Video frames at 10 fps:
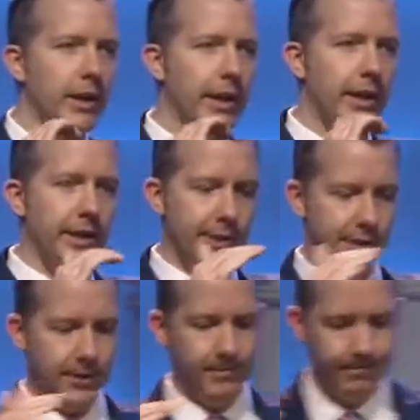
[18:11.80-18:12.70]

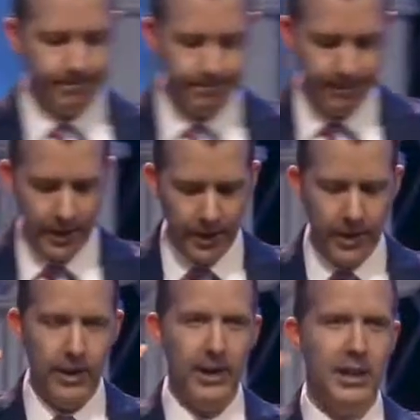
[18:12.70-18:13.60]
is
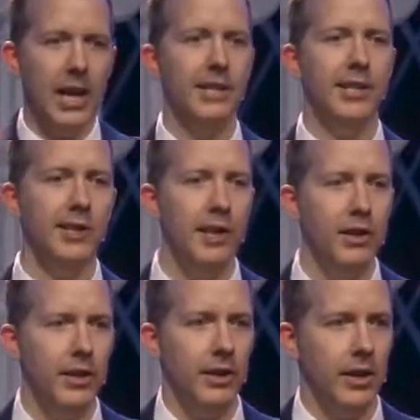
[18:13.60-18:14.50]
God does
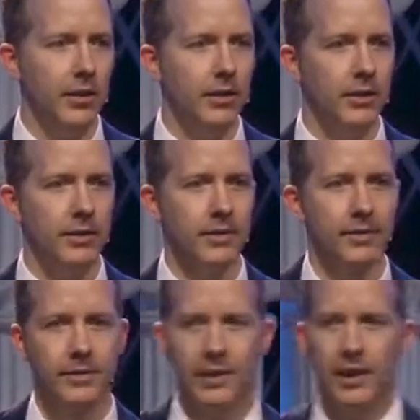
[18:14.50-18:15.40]
everything.
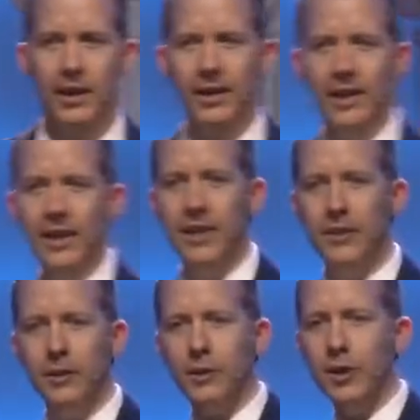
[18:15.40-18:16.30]
Another
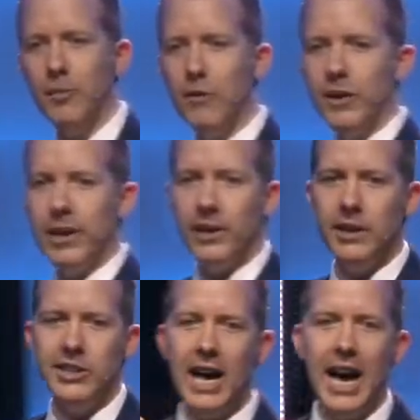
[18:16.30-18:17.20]
extreme over here
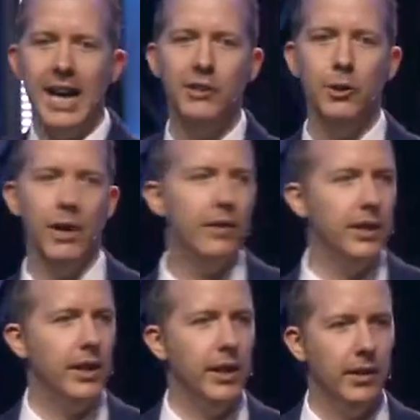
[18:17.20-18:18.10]
is I do
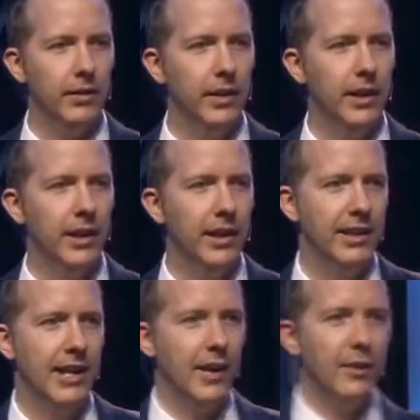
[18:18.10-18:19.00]
everything.
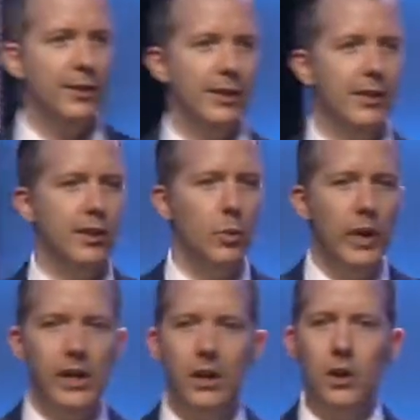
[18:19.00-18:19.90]
Now there's this
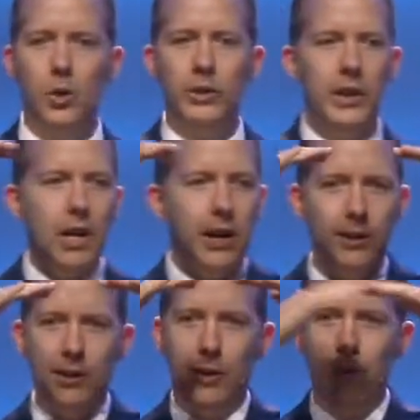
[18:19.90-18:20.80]
sweet Goldilocks
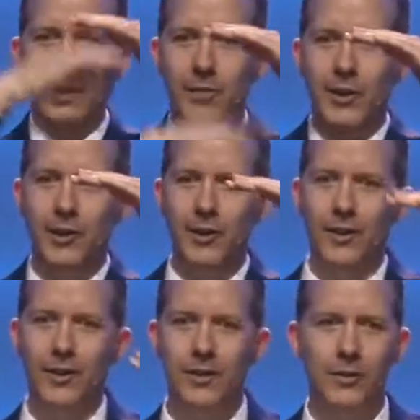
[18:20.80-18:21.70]
zone in the middle,
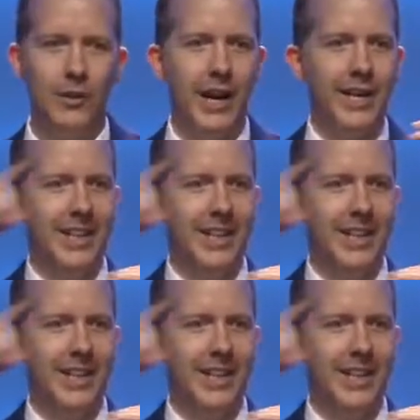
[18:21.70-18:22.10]
right?